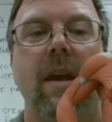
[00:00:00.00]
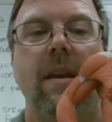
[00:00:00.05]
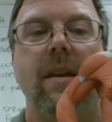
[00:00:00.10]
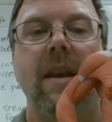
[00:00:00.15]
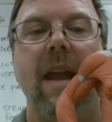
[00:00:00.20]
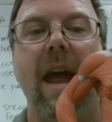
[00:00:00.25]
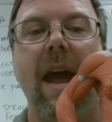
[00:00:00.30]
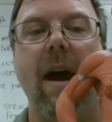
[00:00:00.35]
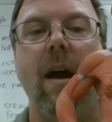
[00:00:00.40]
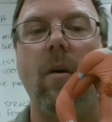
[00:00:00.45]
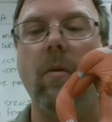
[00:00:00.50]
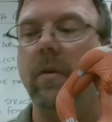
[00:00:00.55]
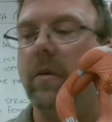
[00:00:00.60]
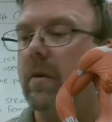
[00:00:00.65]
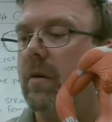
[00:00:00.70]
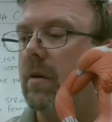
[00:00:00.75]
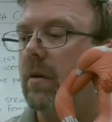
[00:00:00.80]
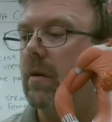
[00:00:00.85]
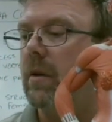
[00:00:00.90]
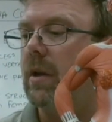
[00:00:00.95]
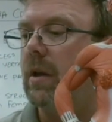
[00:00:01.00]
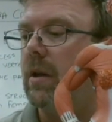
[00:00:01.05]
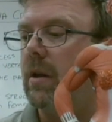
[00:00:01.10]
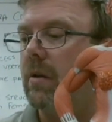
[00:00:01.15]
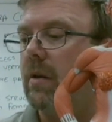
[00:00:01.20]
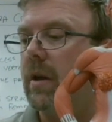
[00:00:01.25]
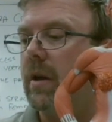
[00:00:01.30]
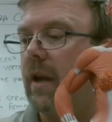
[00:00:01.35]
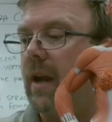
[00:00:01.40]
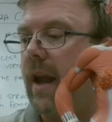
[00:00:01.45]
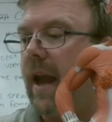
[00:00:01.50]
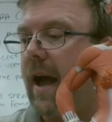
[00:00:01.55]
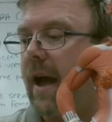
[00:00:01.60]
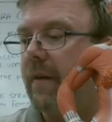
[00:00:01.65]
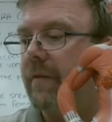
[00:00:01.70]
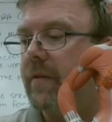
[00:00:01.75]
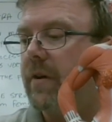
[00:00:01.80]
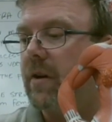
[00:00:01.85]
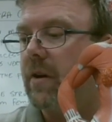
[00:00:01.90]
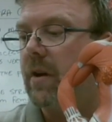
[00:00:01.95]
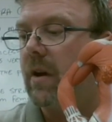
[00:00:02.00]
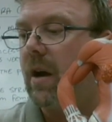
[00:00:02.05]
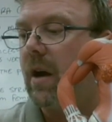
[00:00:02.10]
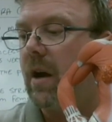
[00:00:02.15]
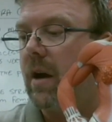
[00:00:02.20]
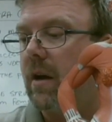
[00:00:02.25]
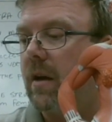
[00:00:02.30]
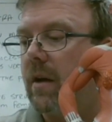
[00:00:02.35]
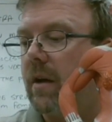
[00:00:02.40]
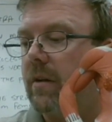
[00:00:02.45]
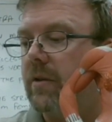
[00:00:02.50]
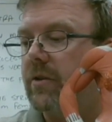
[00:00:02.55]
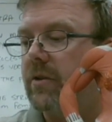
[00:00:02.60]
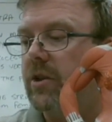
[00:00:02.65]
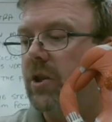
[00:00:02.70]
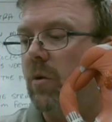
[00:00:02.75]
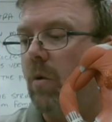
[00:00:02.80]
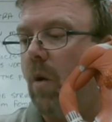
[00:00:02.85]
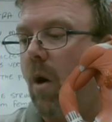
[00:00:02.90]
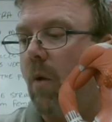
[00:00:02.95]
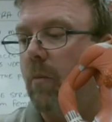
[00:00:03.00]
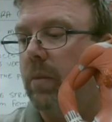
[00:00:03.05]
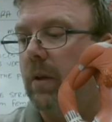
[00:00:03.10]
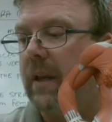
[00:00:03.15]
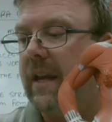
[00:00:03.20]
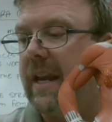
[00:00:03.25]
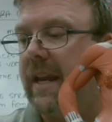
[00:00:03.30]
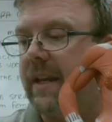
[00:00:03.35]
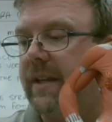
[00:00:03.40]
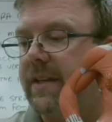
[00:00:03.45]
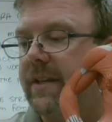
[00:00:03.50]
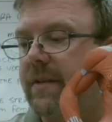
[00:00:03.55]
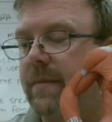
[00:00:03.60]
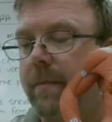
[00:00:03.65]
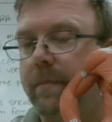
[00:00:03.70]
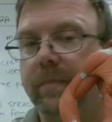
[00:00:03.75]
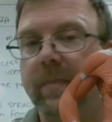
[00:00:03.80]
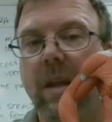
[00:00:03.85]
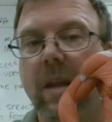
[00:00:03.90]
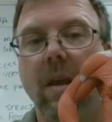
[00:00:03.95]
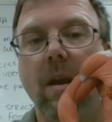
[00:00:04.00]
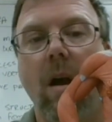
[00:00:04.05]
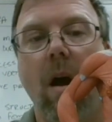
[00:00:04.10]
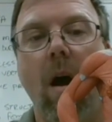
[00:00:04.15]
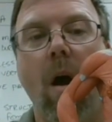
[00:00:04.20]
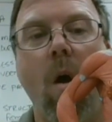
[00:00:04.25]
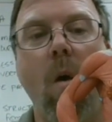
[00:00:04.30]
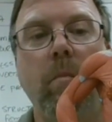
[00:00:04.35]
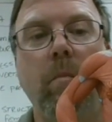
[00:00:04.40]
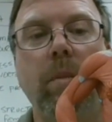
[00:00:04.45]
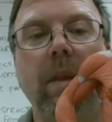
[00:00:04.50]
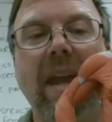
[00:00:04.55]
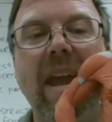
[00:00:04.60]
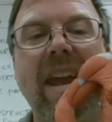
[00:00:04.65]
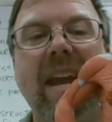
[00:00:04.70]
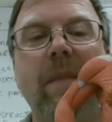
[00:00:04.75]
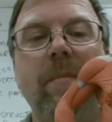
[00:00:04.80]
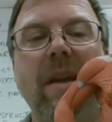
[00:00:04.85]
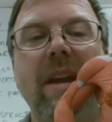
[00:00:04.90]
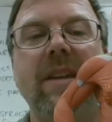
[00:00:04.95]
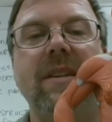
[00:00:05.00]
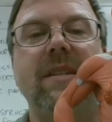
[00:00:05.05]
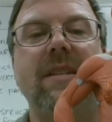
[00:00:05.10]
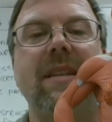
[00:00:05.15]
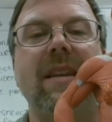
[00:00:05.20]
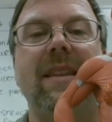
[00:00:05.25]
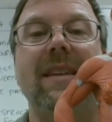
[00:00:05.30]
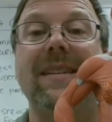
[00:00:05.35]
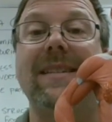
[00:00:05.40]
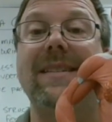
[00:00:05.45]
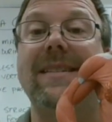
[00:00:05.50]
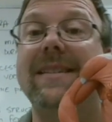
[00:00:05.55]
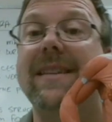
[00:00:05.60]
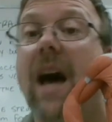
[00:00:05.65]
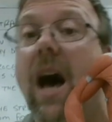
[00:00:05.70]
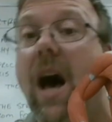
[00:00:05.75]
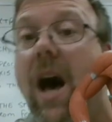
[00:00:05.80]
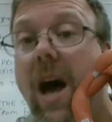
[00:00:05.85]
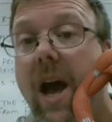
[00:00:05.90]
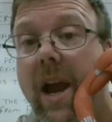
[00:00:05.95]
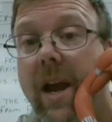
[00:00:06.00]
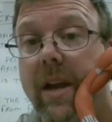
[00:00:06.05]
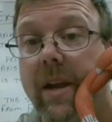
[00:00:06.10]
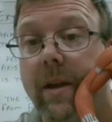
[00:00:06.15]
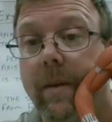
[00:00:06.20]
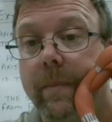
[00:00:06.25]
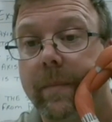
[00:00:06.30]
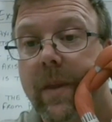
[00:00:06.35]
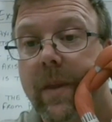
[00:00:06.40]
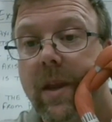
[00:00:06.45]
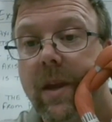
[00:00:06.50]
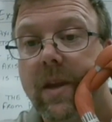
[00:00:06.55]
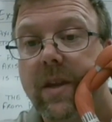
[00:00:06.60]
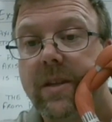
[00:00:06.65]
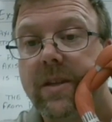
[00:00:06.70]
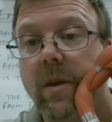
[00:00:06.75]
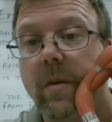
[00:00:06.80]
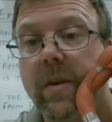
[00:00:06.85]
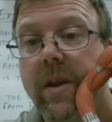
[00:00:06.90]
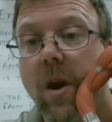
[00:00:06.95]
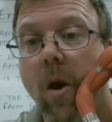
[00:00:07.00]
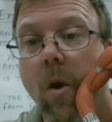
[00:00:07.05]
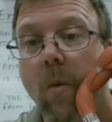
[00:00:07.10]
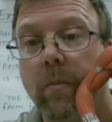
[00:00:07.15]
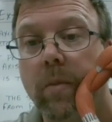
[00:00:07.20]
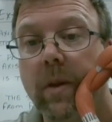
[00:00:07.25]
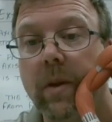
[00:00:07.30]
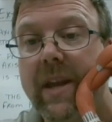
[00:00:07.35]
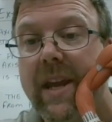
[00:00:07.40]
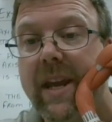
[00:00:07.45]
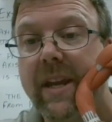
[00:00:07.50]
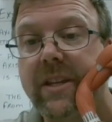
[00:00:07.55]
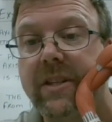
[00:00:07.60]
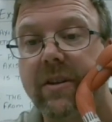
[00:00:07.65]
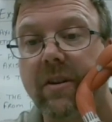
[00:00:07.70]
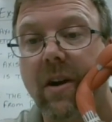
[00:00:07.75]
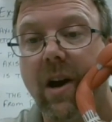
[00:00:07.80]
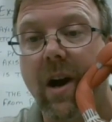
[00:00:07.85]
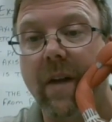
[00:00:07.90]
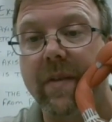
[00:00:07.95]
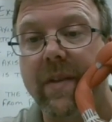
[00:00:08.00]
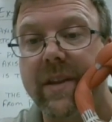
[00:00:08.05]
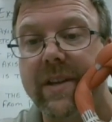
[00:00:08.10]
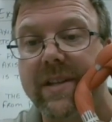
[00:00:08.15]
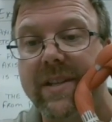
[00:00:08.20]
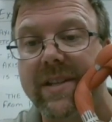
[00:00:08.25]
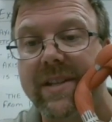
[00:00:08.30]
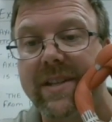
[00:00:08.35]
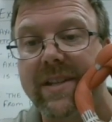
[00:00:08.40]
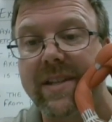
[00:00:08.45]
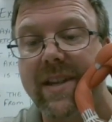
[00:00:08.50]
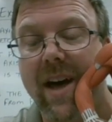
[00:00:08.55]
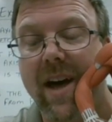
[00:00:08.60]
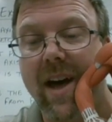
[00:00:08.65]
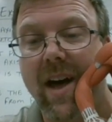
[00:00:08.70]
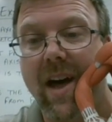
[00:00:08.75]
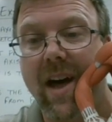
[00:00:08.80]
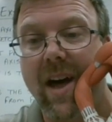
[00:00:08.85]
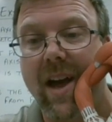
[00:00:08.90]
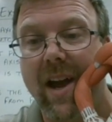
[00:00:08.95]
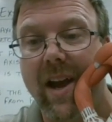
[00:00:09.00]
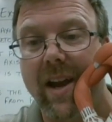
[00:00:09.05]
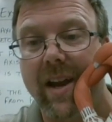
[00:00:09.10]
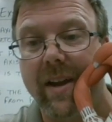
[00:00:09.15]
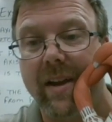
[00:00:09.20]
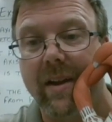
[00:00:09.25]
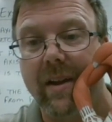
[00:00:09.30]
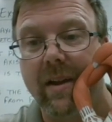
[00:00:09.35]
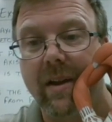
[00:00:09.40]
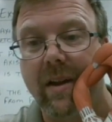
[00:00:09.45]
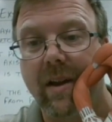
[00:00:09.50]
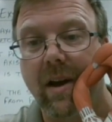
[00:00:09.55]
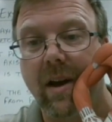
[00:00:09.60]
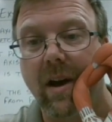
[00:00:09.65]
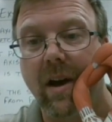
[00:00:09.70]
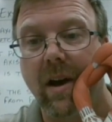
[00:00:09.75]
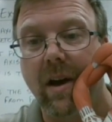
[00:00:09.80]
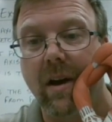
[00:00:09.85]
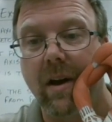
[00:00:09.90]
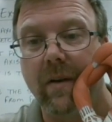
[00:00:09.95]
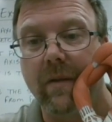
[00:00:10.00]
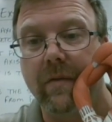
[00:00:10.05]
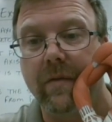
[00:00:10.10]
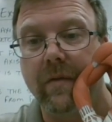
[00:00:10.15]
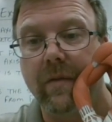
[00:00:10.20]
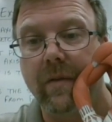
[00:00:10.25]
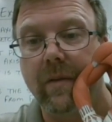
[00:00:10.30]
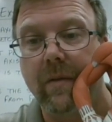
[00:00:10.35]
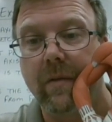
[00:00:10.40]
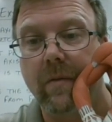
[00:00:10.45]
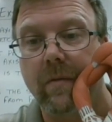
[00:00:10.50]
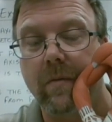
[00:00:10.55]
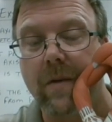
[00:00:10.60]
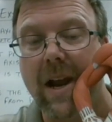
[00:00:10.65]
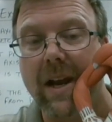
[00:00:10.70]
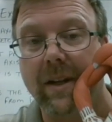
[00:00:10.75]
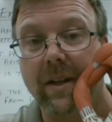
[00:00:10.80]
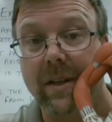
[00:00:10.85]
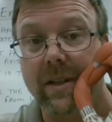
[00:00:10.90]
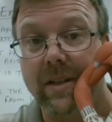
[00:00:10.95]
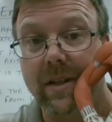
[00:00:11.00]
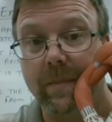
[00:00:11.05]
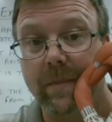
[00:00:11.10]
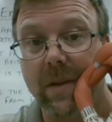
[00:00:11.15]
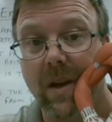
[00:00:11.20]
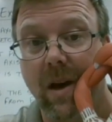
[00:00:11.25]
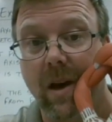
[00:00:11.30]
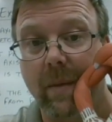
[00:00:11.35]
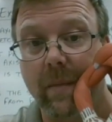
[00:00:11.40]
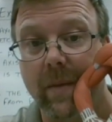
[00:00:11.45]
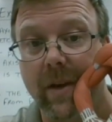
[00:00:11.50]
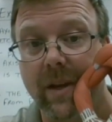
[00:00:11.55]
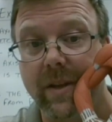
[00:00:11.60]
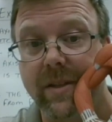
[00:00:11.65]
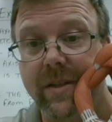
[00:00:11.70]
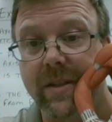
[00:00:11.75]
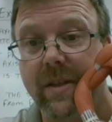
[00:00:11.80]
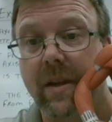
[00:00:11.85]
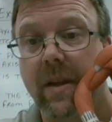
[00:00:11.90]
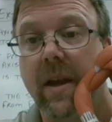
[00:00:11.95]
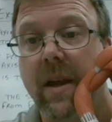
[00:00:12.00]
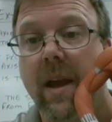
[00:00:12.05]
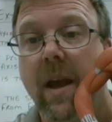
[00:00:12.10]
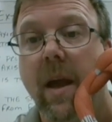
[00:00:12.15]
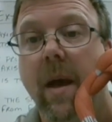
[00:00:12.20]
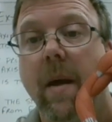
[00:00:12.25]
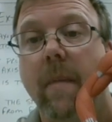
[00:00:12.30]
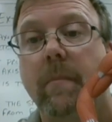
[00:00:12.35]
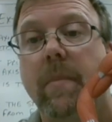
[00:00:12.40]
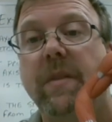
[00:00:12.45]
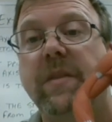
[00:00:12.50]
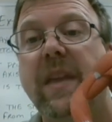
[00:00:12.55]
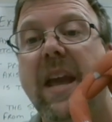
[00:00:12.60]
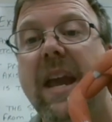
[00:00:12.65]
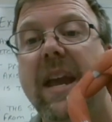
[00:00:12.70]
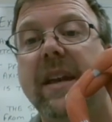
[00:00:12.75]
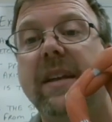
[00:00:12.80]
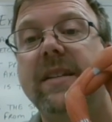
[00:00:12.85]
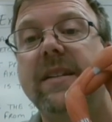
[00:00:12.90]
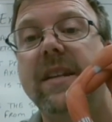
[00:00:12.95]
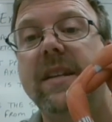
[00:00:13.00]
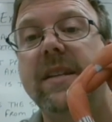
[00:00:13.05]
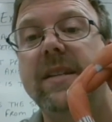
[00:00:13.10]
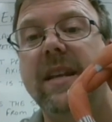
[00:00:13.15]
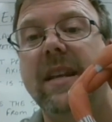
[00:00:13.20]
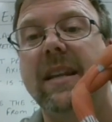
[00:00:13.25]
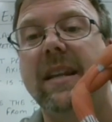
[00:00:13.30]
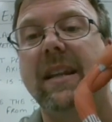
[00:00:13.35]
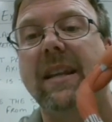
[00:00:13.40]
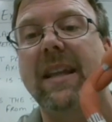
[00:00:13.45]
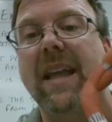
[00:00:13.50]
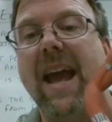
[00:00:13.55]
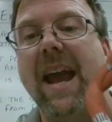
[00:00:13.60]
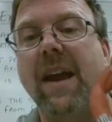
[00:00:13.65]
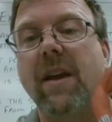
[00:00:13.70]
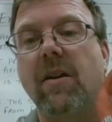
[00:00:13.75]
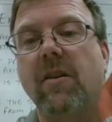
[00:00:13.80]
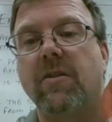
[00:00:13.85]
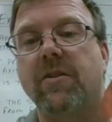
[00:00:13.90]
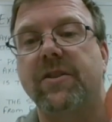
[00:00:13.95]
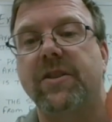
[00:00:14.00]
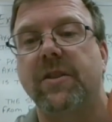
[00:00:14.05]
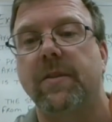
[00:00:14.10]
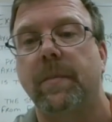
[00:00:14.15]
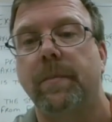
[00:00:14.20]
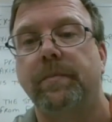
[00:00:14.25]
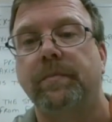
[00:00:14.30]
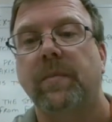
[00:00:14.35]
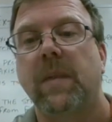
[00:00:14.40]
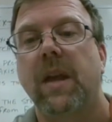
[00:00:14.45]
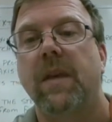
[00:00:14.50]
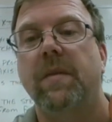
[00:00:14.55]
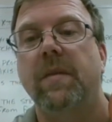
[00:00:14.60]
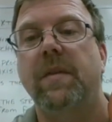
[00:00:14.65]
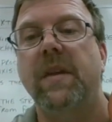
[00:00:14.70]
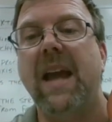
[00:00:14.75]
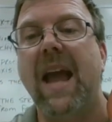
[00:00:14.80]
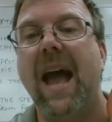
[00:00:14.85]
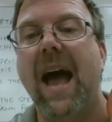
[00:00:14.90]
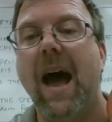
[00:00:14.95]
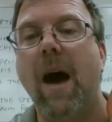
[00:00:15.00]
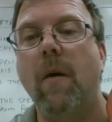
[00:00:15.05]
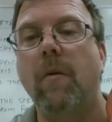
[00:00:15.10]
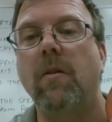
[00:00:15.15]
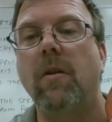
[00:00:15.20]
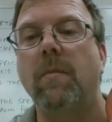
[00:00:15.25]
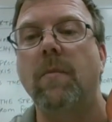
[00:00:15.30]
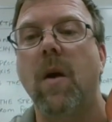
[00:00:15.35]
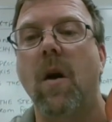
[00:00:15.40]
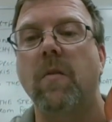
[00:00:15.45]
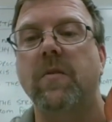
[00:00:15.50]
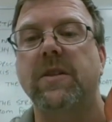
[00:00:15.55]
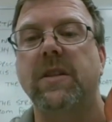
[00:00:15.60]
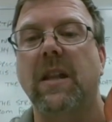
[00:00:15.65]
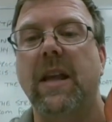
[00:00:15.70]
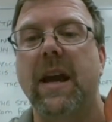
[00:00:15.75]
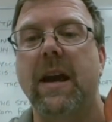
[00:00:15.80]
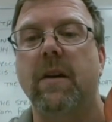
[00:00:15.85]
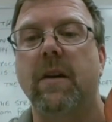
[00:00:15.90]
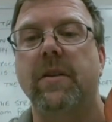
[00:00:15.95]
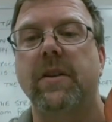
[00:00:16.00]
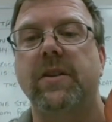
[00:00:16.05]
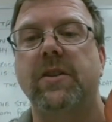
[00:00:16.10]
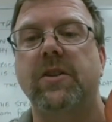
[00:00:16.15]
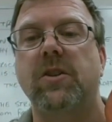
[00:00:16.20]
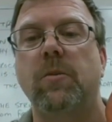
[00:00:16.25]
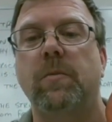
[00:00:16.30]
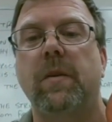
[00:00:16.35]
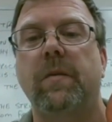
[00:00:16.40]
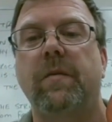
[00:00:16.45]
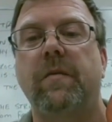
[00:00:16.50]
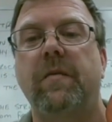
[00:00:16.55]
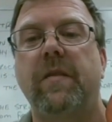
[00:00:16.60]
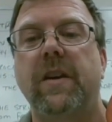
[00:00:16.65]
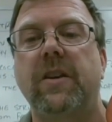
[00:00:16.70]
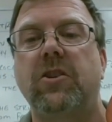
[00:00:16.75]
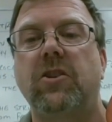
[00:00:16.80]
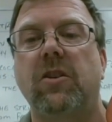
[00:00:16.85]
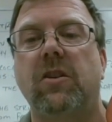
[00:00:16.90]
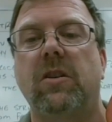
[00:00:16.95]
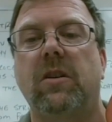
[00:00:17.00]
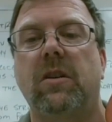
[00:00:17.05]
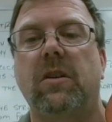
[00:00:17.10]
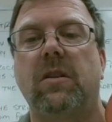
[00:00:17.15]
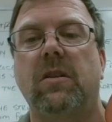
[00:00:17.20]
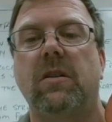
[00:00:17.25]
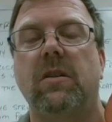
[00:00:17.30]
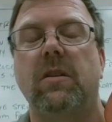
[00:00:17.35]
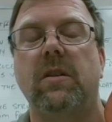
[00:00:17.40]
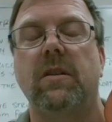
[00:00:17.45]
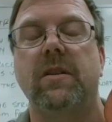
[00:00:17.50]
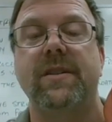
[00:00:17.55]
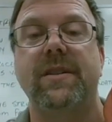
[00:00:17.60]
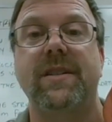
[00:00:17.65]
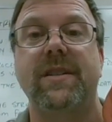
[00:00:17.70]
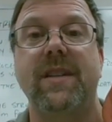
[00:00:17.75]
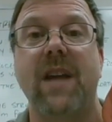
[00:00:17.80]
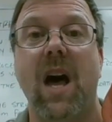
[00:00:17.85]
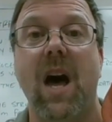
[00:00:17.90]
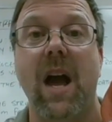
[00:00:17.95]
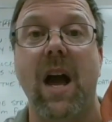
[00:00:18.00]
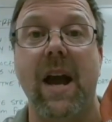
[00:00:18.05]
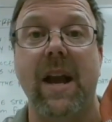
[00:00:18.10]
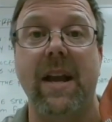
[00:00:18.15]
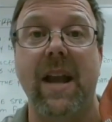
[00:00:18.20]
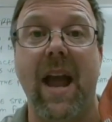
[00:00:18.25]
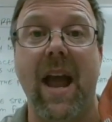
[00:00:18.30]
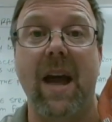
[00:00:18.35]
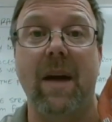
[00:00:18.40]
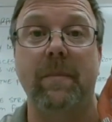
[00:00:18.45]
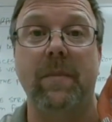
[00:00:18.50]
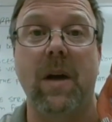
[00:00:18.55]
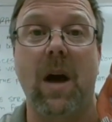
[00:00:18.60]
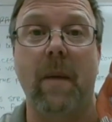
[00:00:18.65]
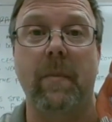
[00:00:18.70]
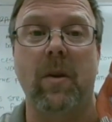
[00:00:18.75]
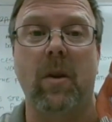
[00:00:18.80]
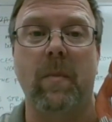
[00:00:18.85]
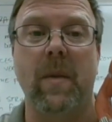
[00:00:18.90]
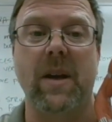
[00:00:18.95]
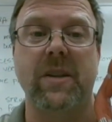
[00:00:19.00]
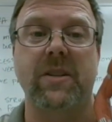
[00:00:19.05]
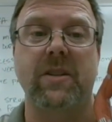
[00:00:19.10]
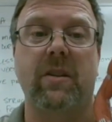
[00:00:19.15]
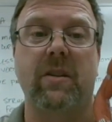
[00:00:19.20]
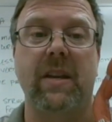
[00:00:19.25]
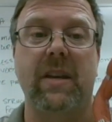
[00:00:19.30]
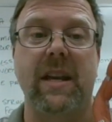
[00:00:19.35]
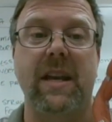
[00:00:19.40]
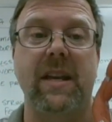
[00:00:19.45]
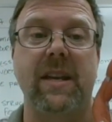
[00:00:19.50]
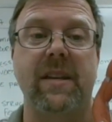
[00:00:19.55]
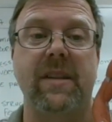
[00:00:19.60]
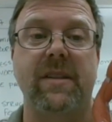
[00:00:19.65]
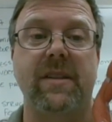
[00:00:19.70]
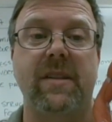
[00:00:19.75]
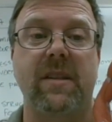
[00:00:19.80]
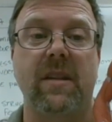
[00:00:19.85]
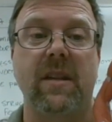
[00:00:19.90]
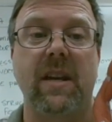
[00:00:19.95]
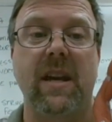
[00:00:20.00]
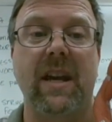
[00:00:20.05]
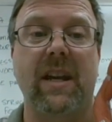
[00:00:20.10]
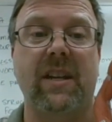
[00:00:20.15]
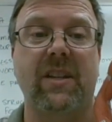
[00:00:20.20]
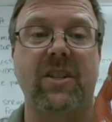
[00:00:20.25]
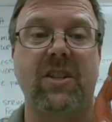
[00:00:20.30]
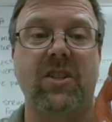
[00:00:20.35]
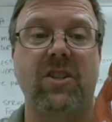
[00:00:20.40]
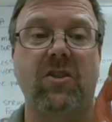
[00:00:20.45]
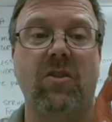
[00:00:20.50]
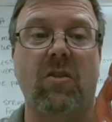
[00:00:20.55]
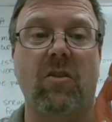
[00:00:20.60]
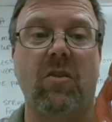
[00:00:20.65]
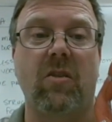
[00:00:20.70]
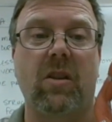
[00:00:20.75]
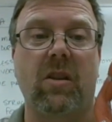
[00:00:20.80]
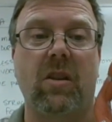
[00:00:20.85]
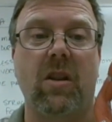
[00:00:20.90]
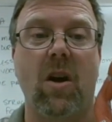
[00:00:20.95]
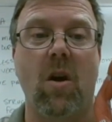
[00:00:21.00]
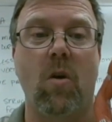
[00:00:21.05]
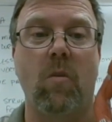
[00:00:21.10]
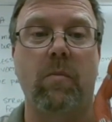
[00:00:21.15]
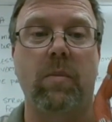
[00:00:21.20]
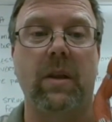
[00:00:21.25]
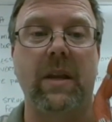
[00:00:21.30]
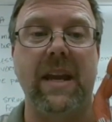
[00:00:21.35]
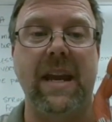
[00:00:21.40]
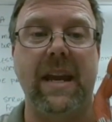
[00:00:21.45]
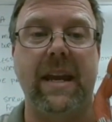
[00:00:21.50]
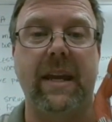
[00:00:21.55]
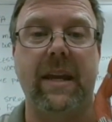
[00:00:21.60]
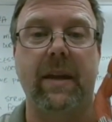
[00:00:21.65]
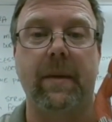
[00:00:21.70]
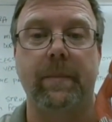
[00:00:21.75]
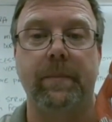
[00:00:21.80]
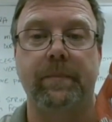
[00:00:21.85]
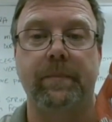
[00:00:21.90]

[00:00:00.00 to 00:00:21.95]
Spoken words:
Now, you're going to have your two obliques. Oblique means to the side. So the obliques are on the side of rectus abdominis, but they exist in layers. The outermost layer, the superficial side abdominal muscle, is external oblique.